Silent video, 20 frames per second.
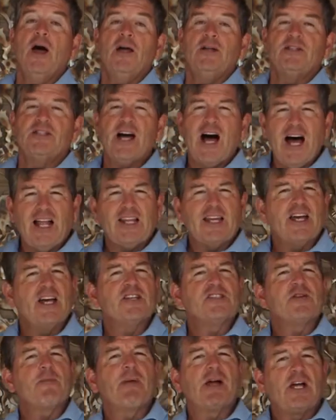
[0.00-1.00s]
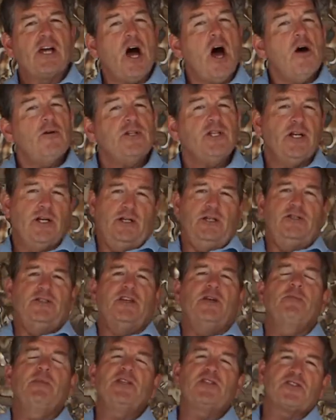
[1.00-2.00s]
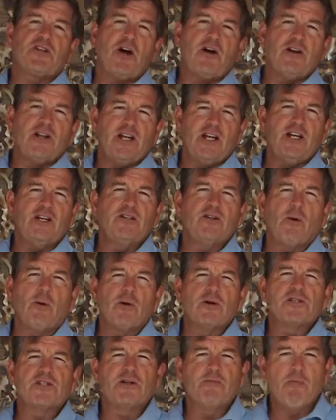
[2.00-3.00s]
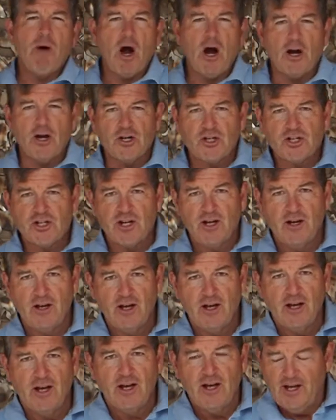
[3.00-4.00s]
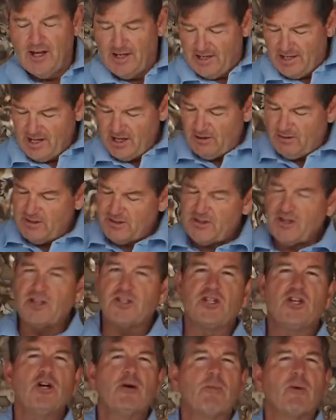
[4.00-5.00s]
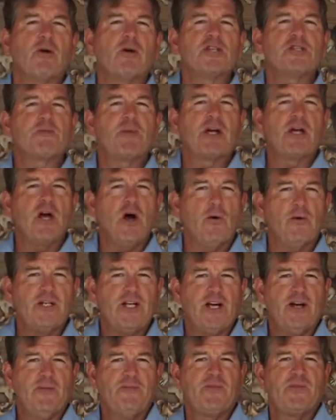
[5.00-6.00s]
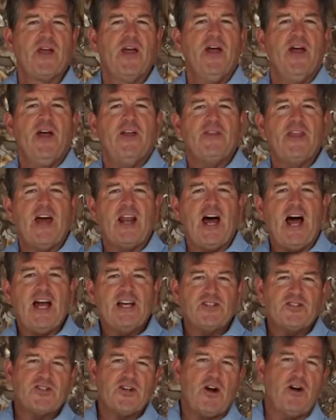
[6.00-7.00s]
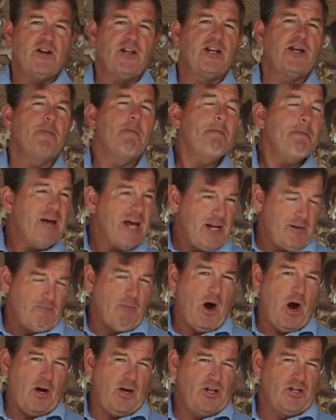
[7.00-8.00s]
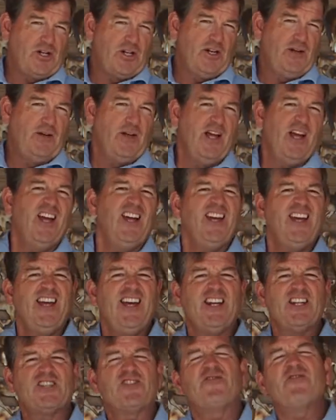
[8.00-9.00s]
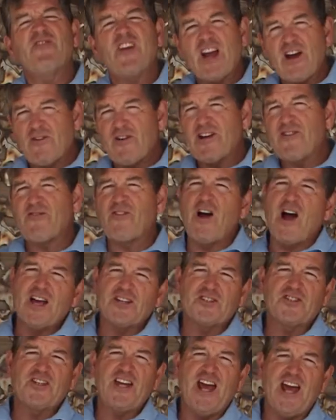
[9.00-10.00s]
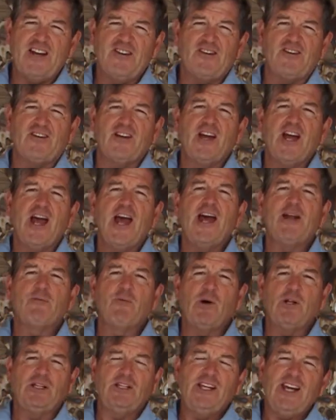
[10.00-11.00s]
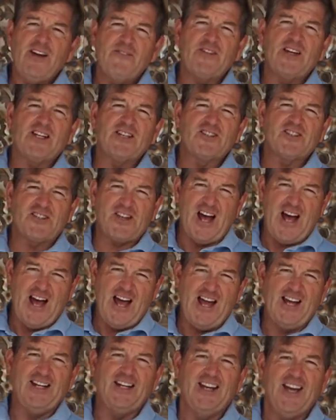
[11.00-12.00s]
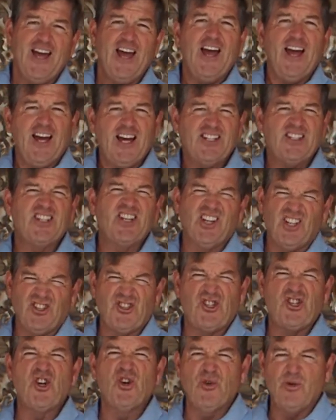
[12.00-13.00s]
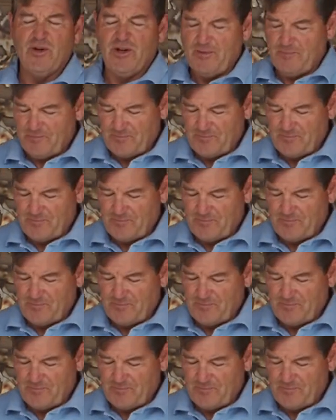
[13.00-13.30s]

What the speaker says: Dahlias and begonias can be started indoors in March. Here is a tuberous begonia that I started in mid-March. It is very frost tender and will live inside until June.